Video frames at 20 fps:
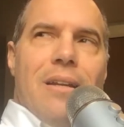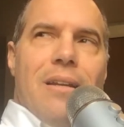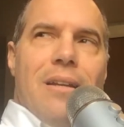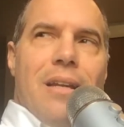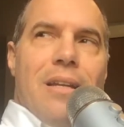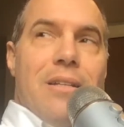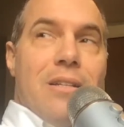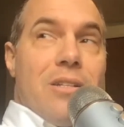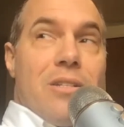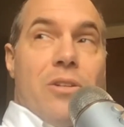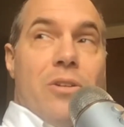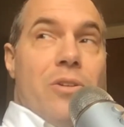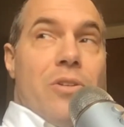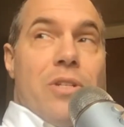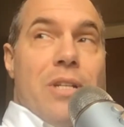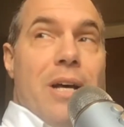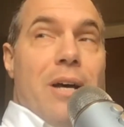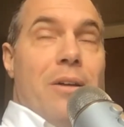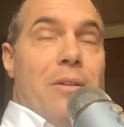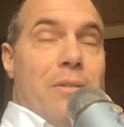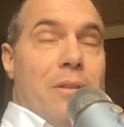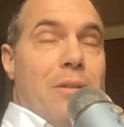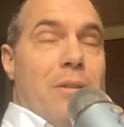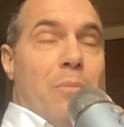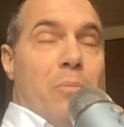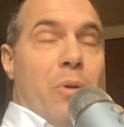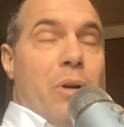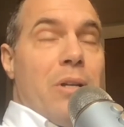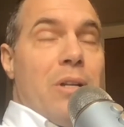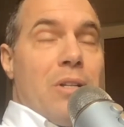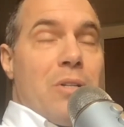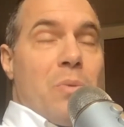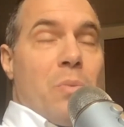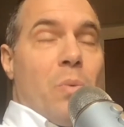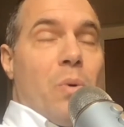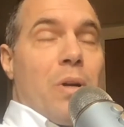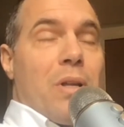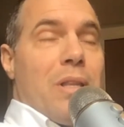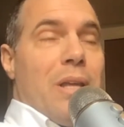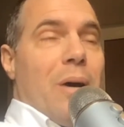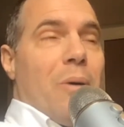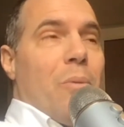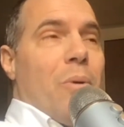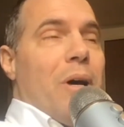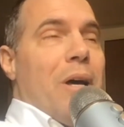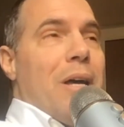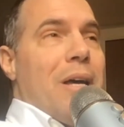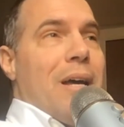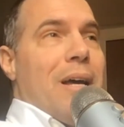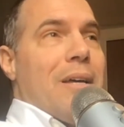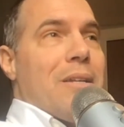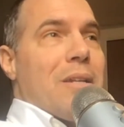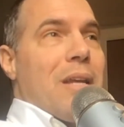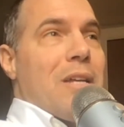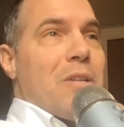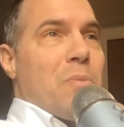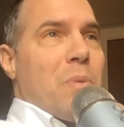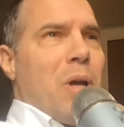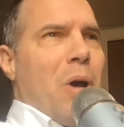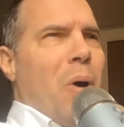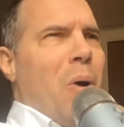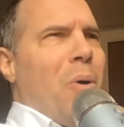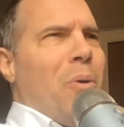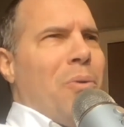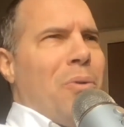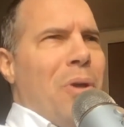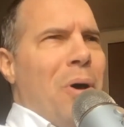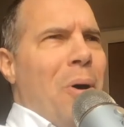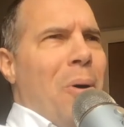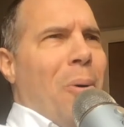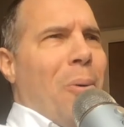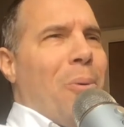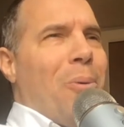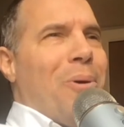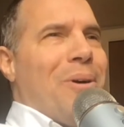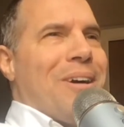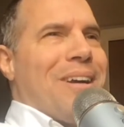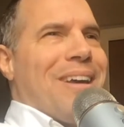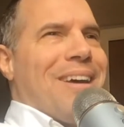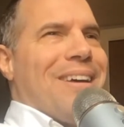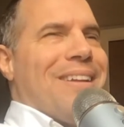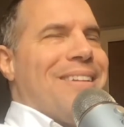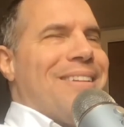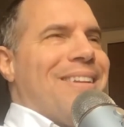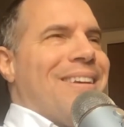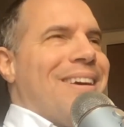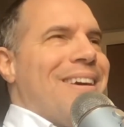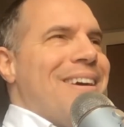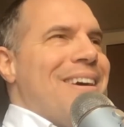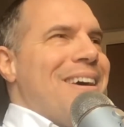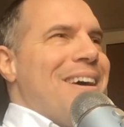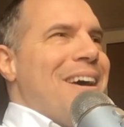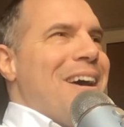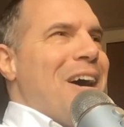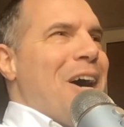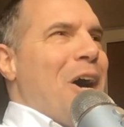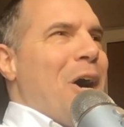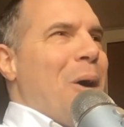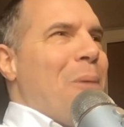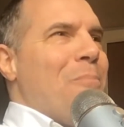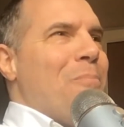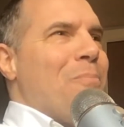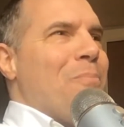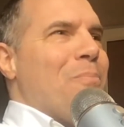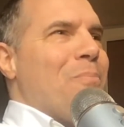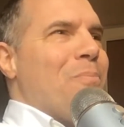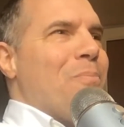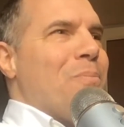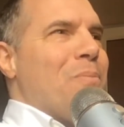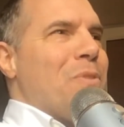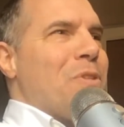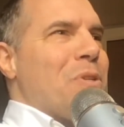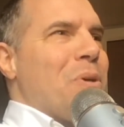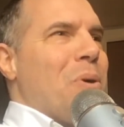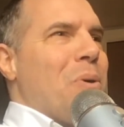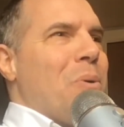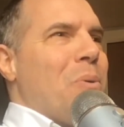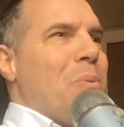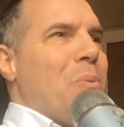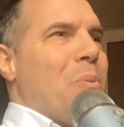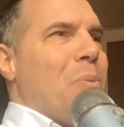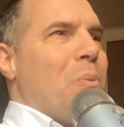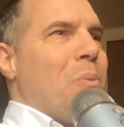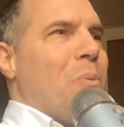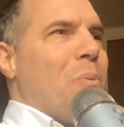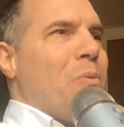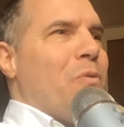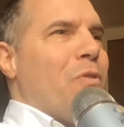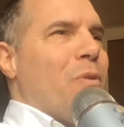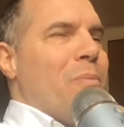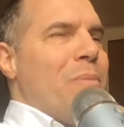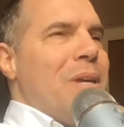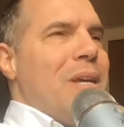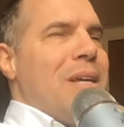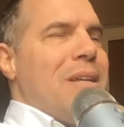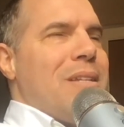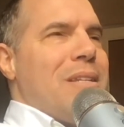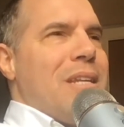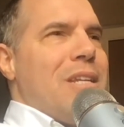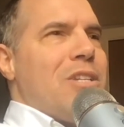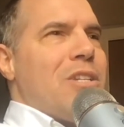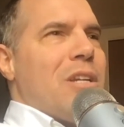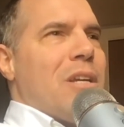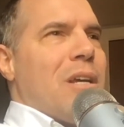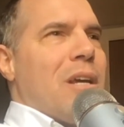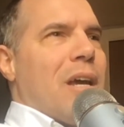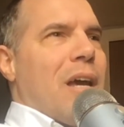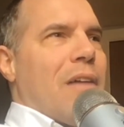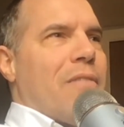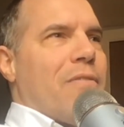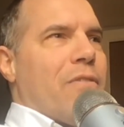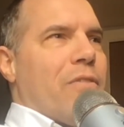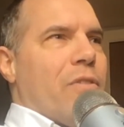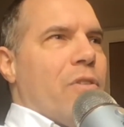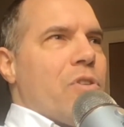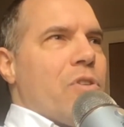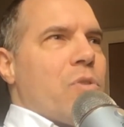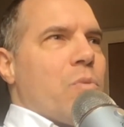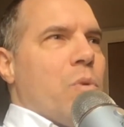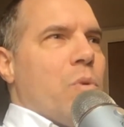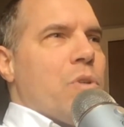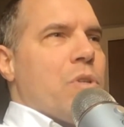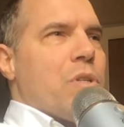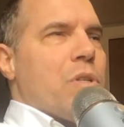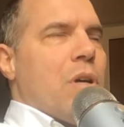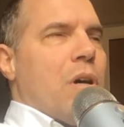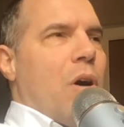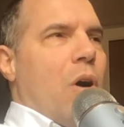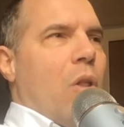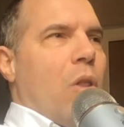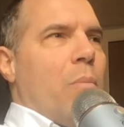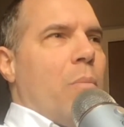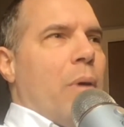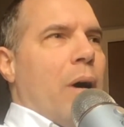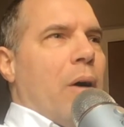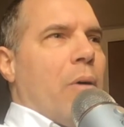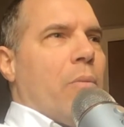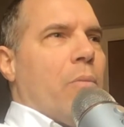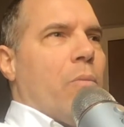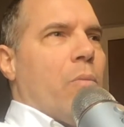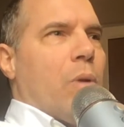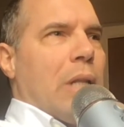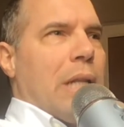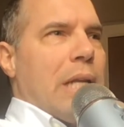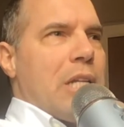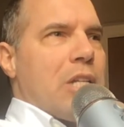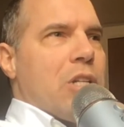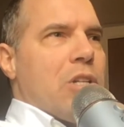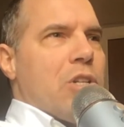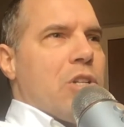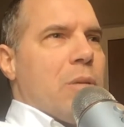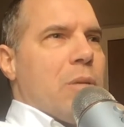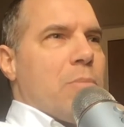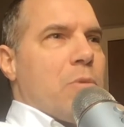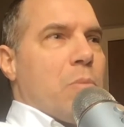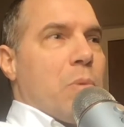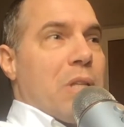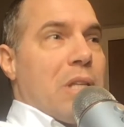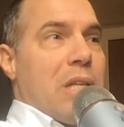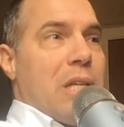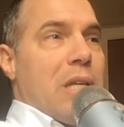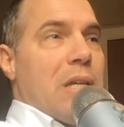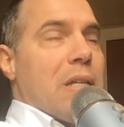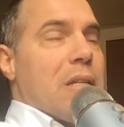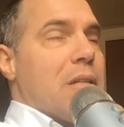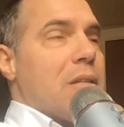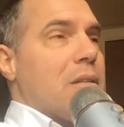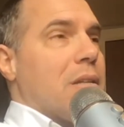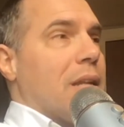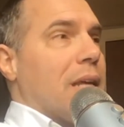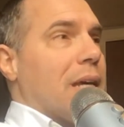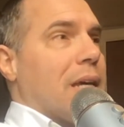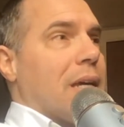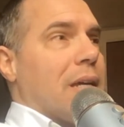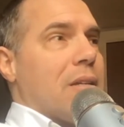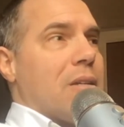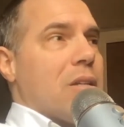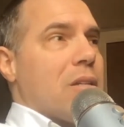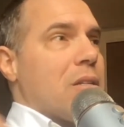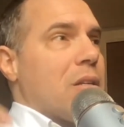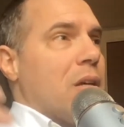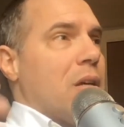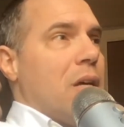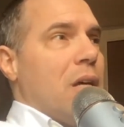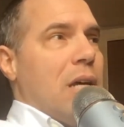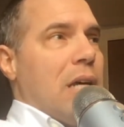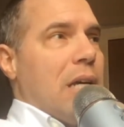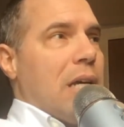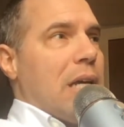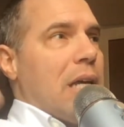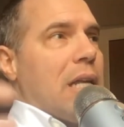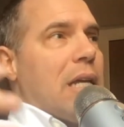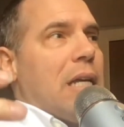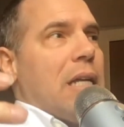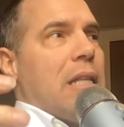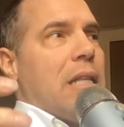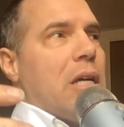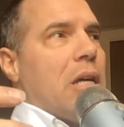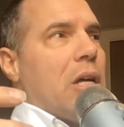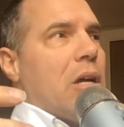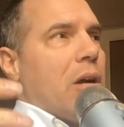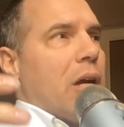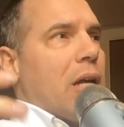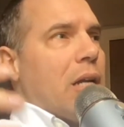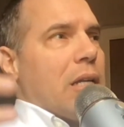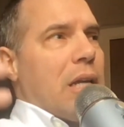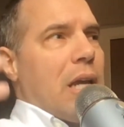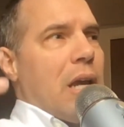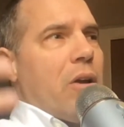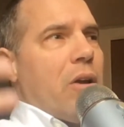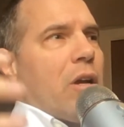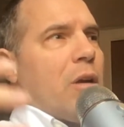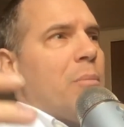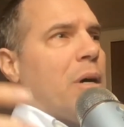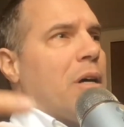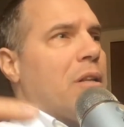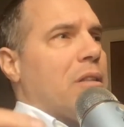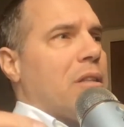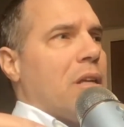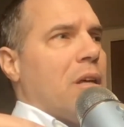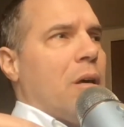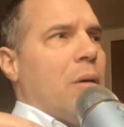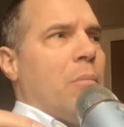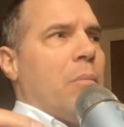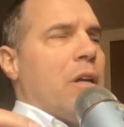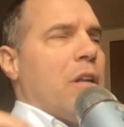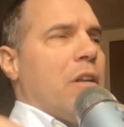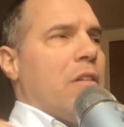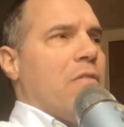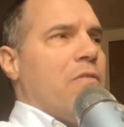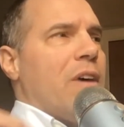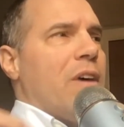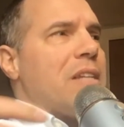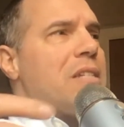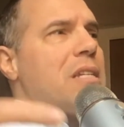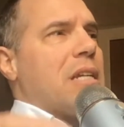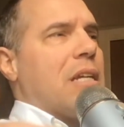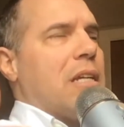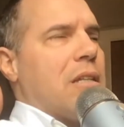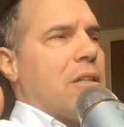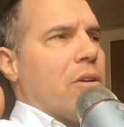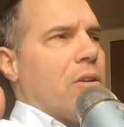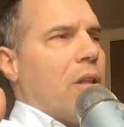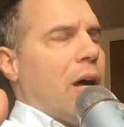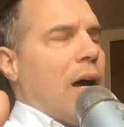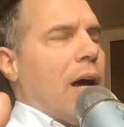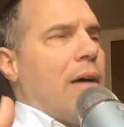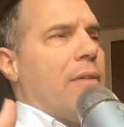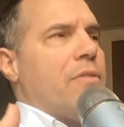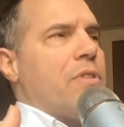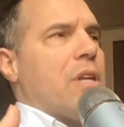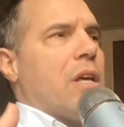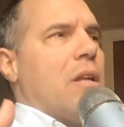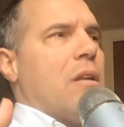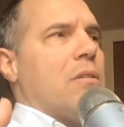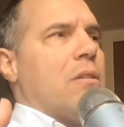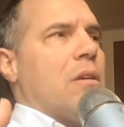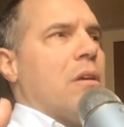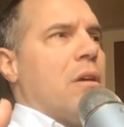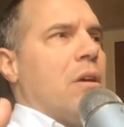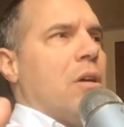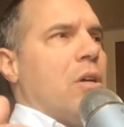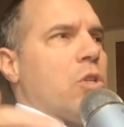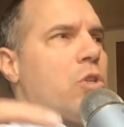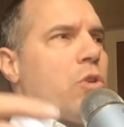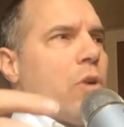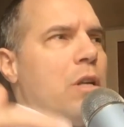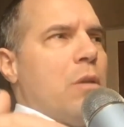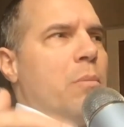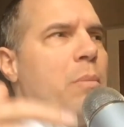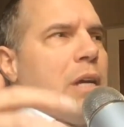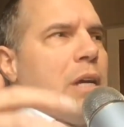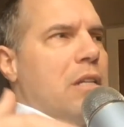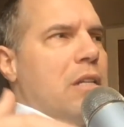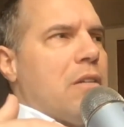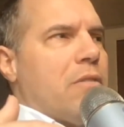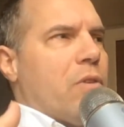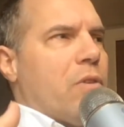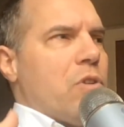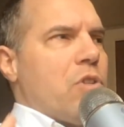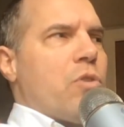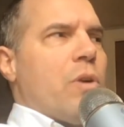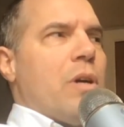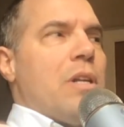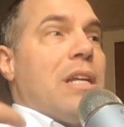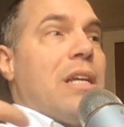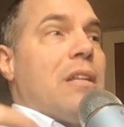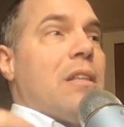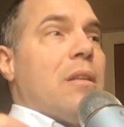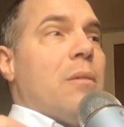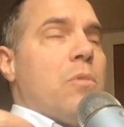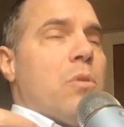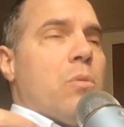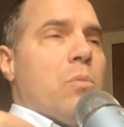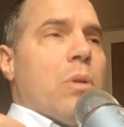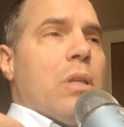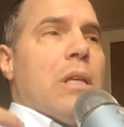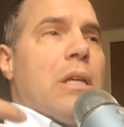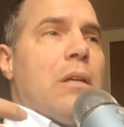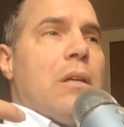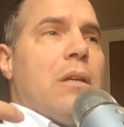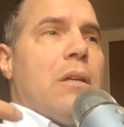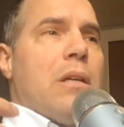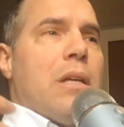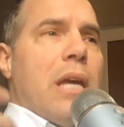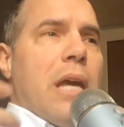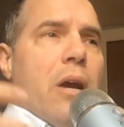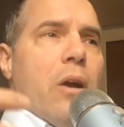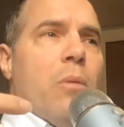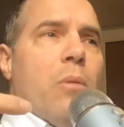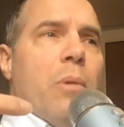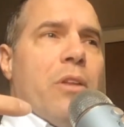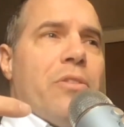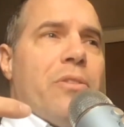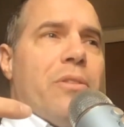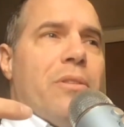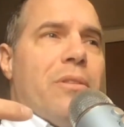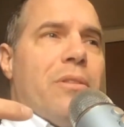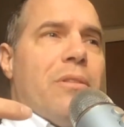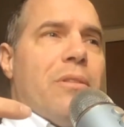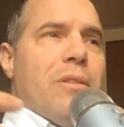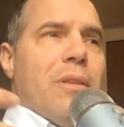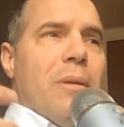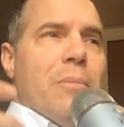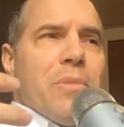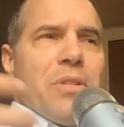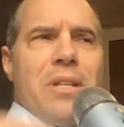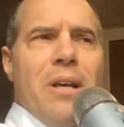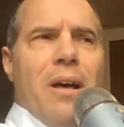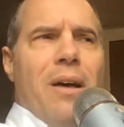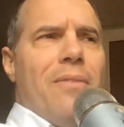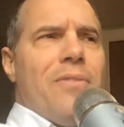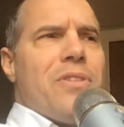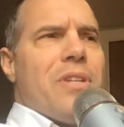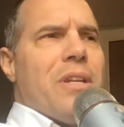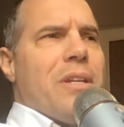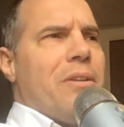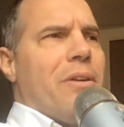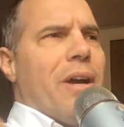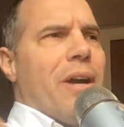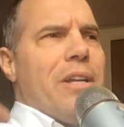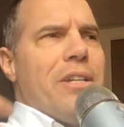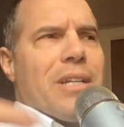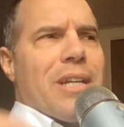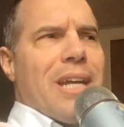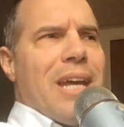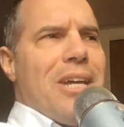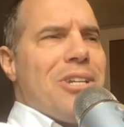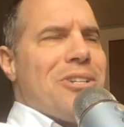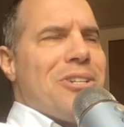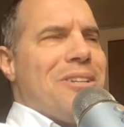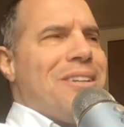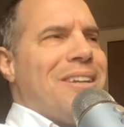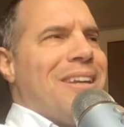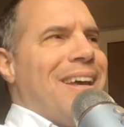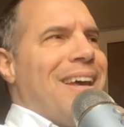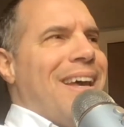it just turns out that the brain doesn't work that way, as we all know, again. Um, so for me, teaching at first was all about relationships with kids, like just getting in there and caring about them and investing in their lives and trying to make a difference, trying to get them to really care about themselves and their education.